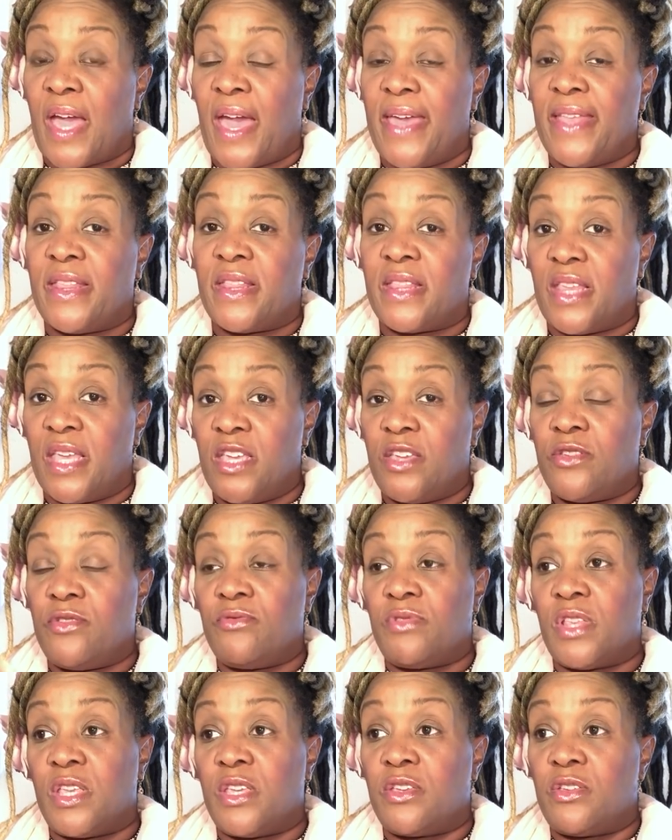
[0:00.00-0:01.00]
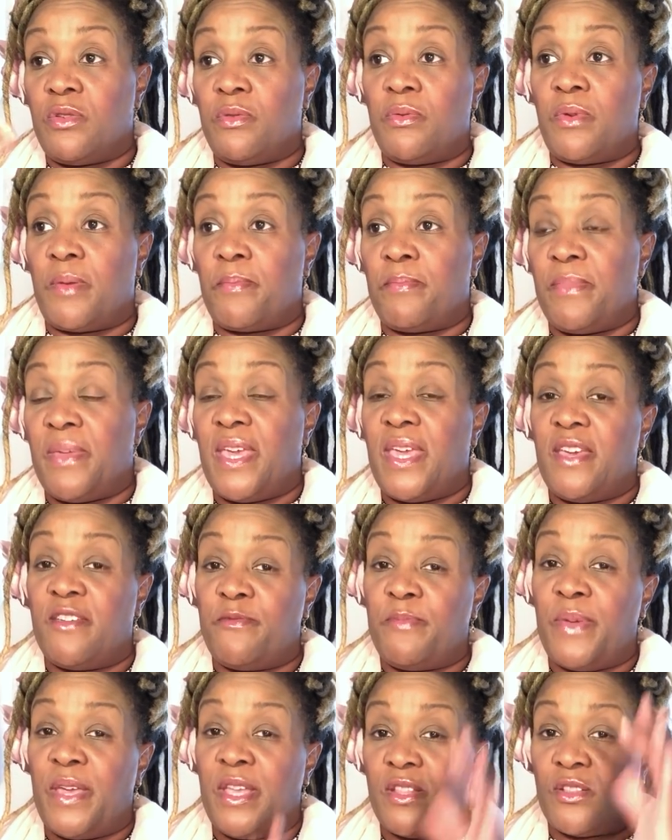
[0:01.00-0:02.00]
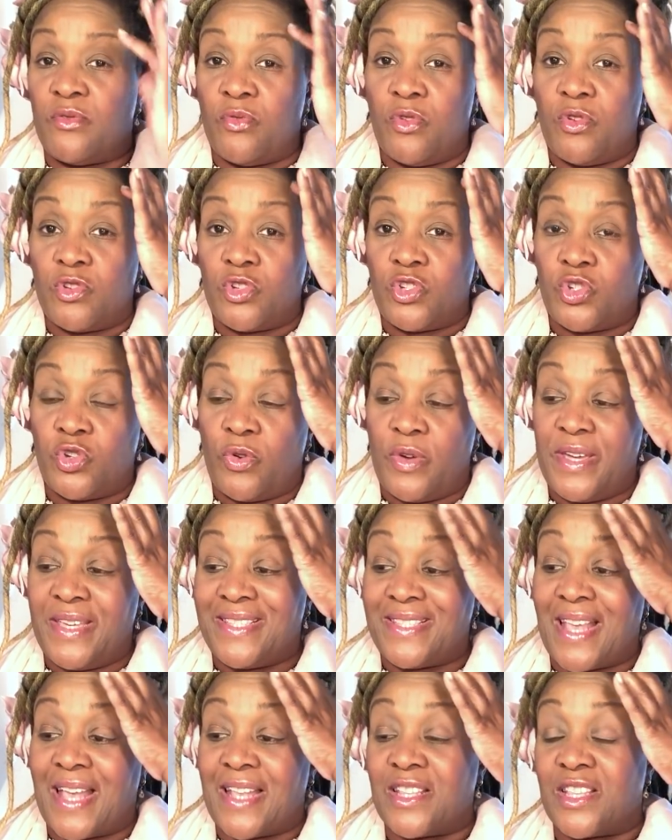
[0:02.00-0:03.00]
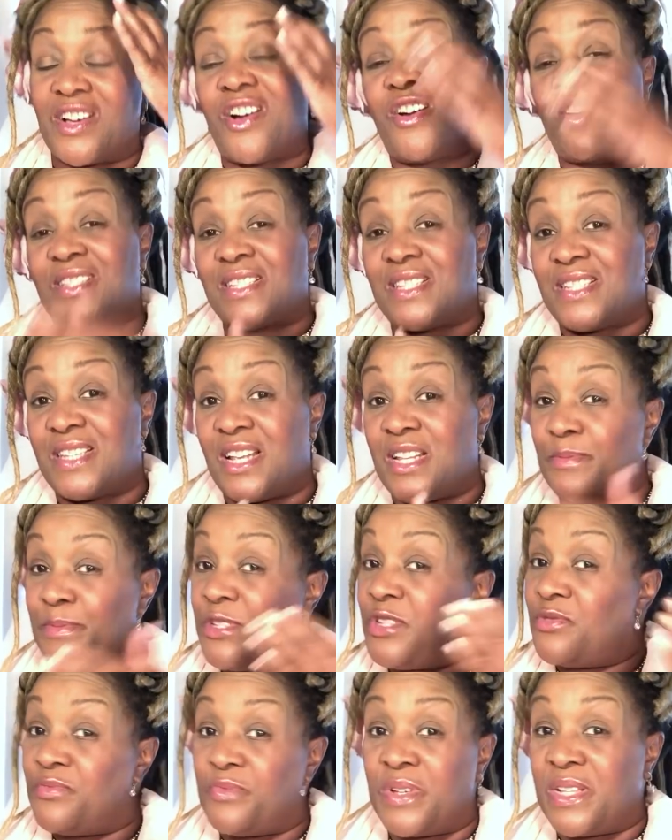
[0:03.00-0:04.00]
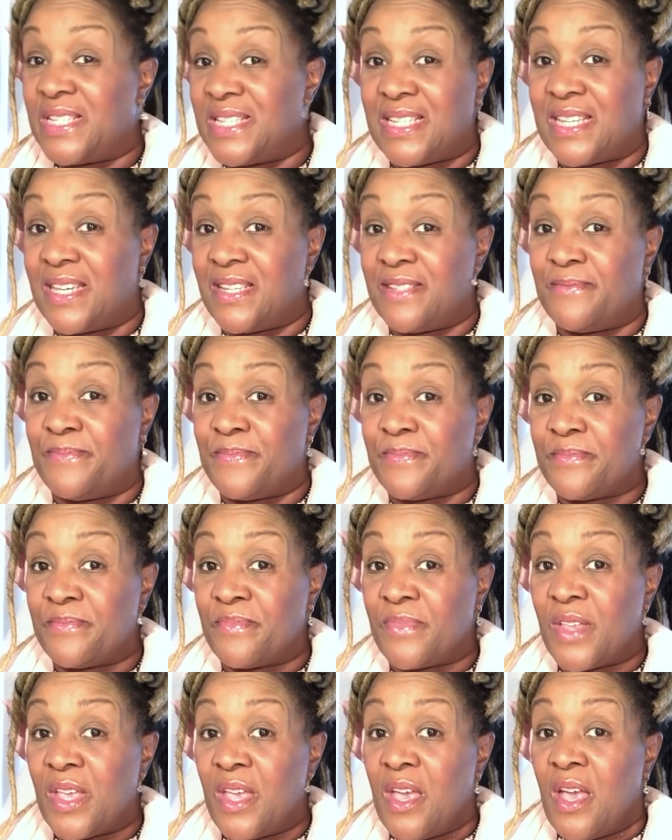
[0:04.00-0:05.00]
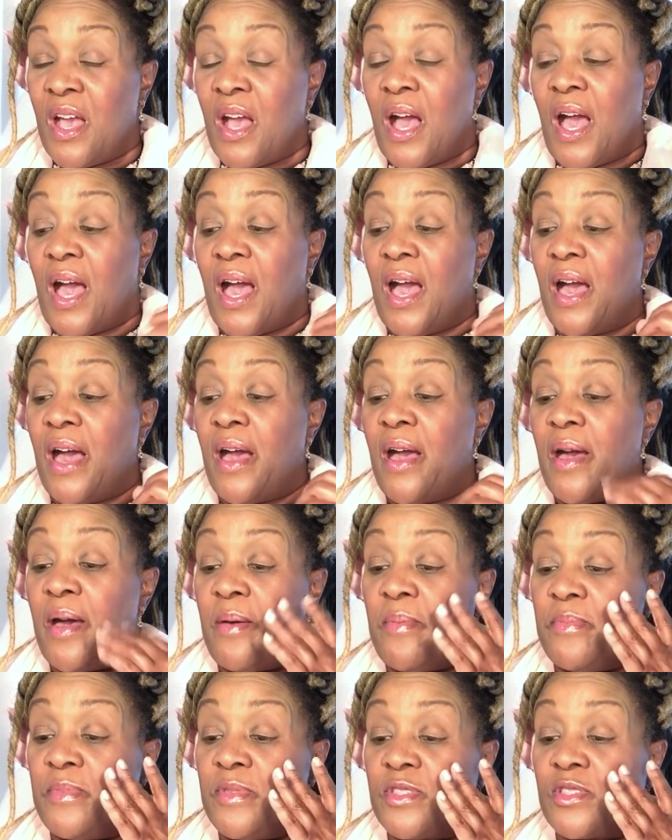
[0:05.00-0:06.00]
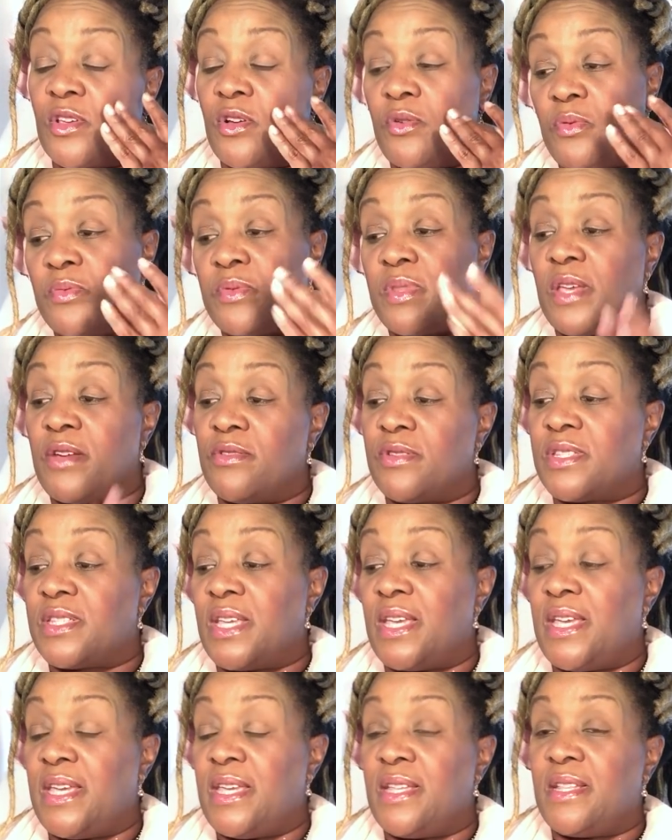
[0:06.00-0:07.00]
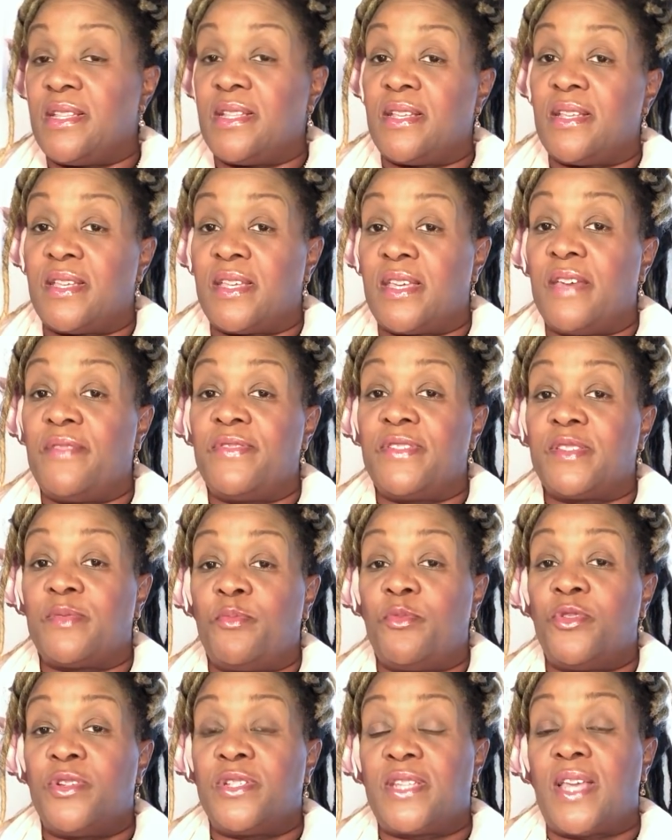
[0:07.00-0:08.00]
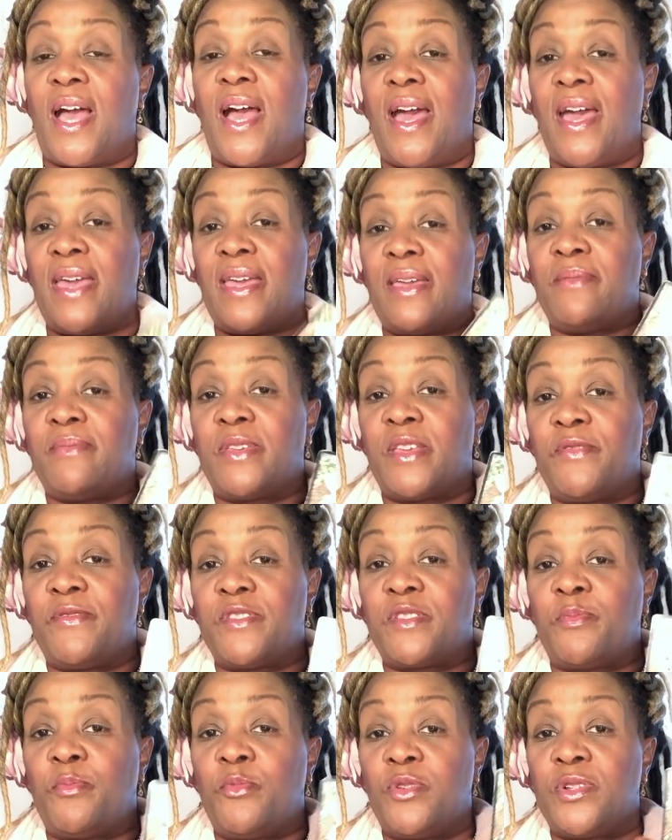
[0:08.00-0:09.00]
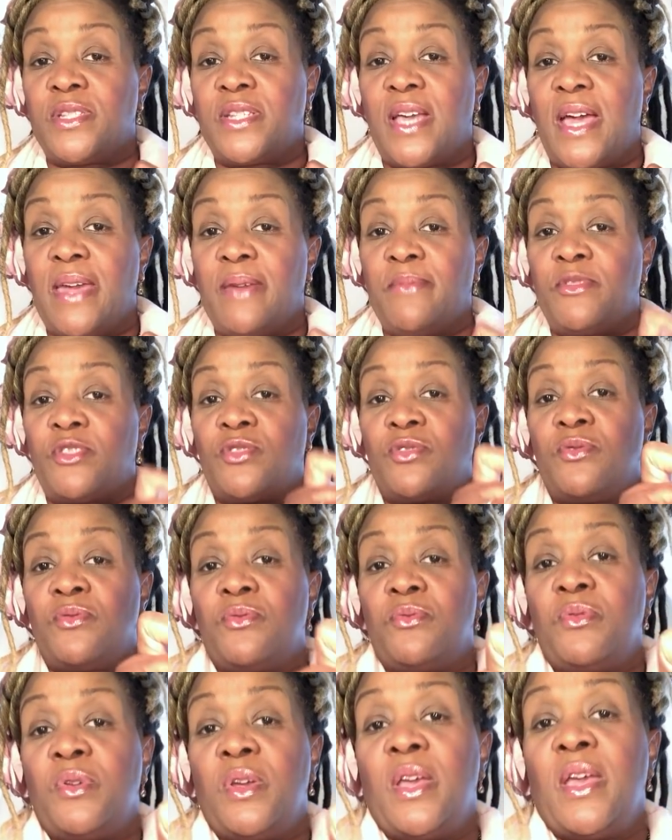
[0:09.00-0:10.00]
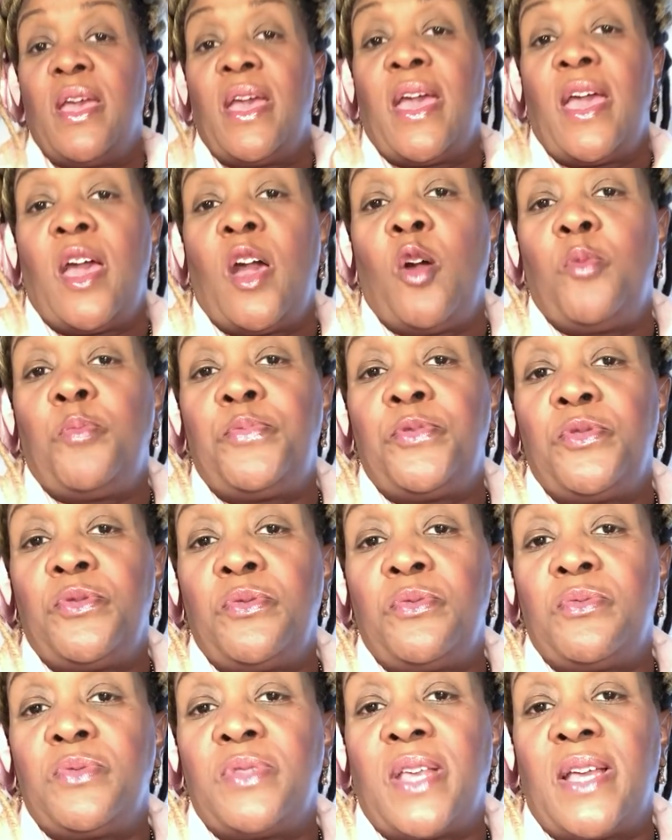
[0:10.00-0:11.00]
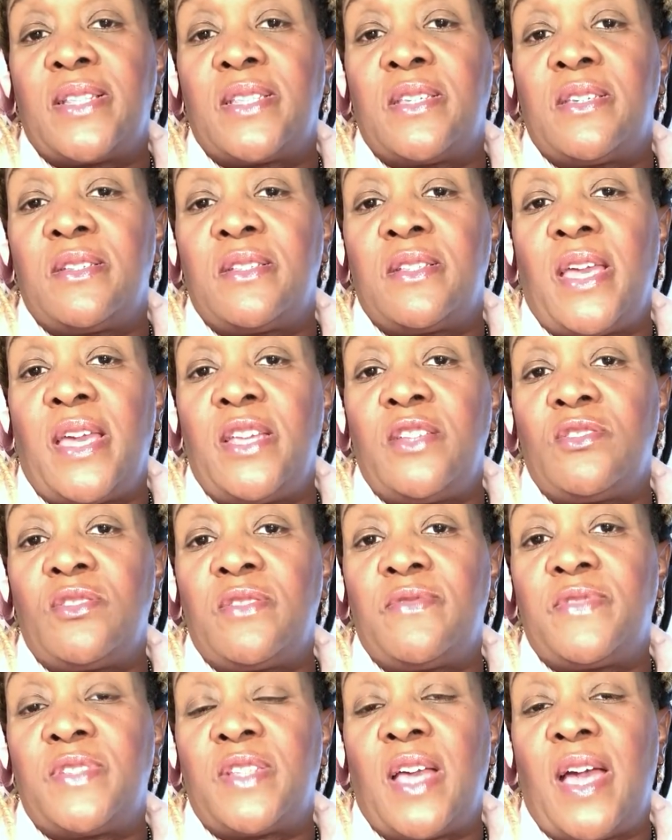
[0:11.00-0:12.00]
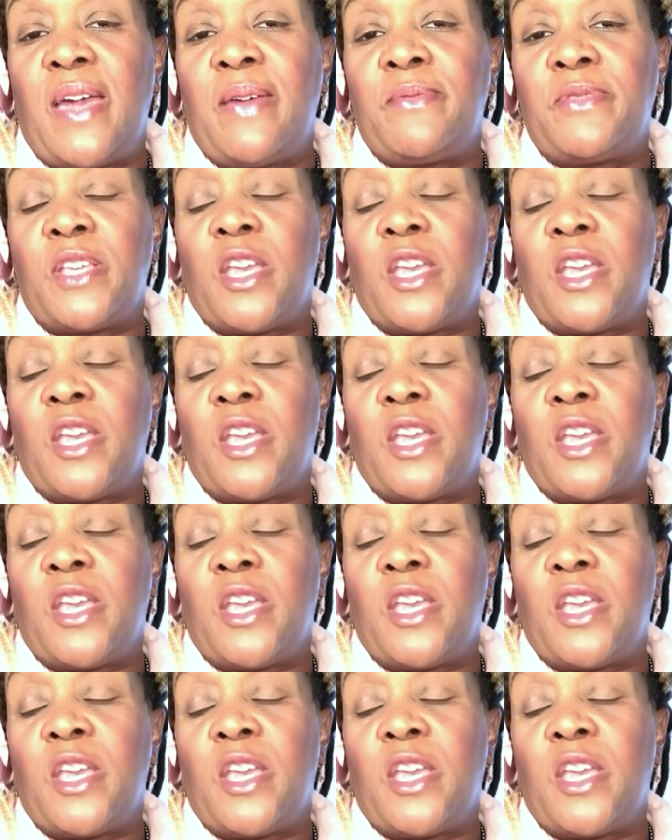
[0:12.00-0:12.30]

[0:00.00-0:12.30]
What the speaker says: I think you may have made the wrong choice. The cards are telling me you really didn't. So they're saying, give us more time. Give us more time to help you. That's an angel of time